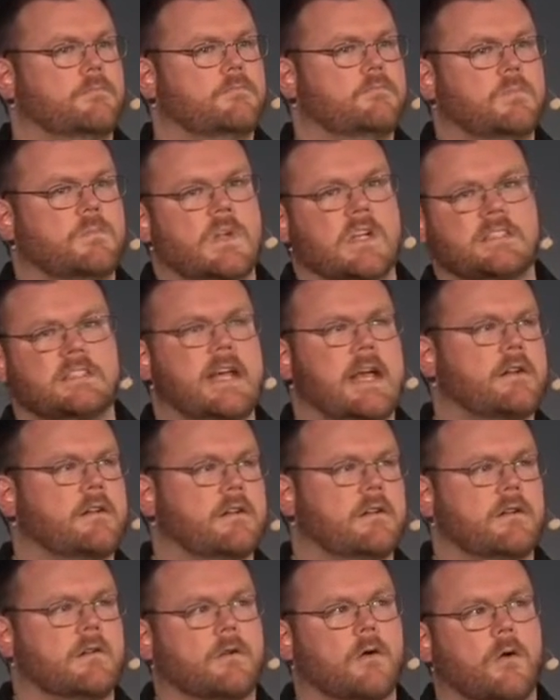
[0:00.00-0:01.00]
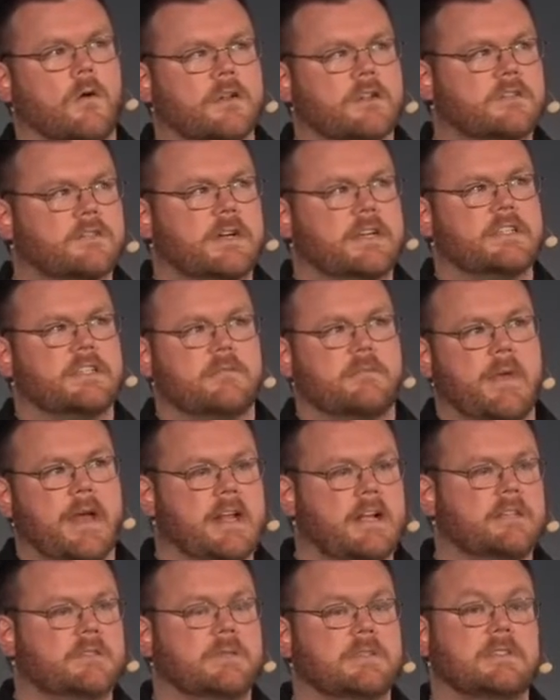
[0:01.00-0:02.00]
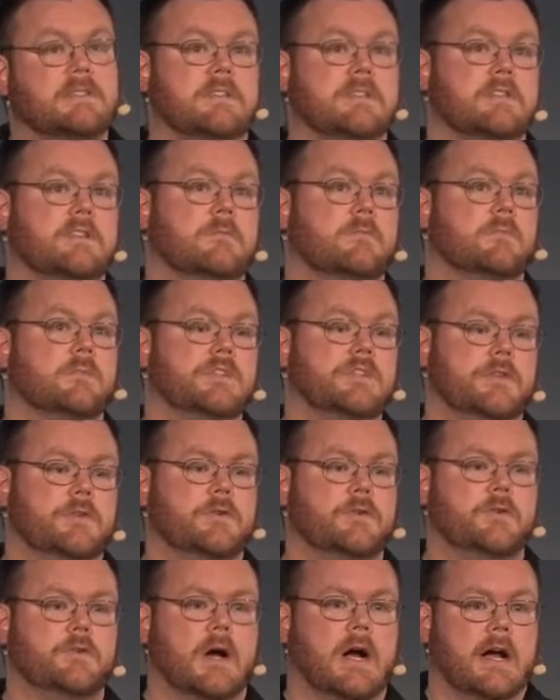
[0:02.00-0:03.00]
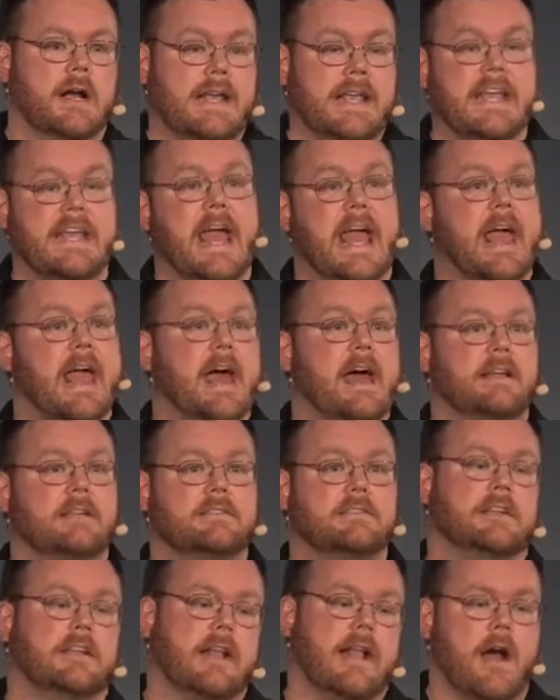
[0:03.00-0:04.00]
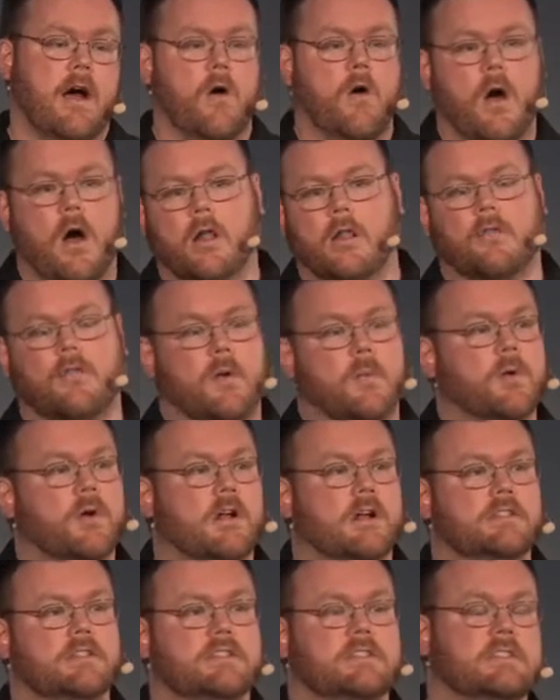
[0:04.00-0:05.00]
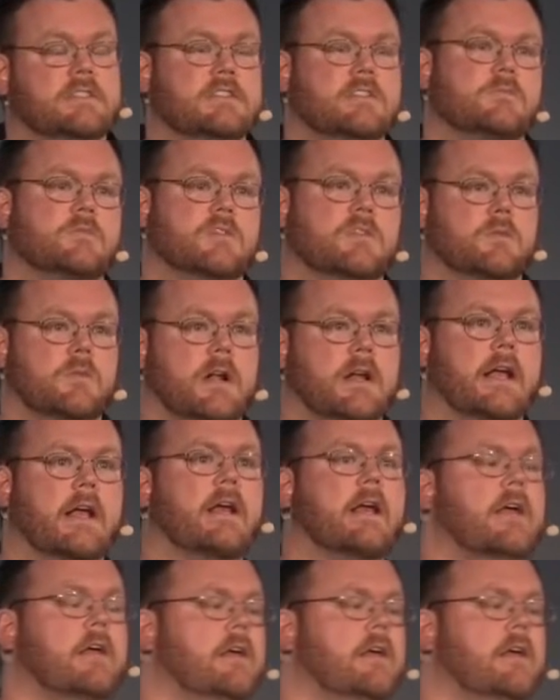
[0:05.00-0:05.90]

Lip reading: container orchestration management system to EKS, and now all of our production systems are running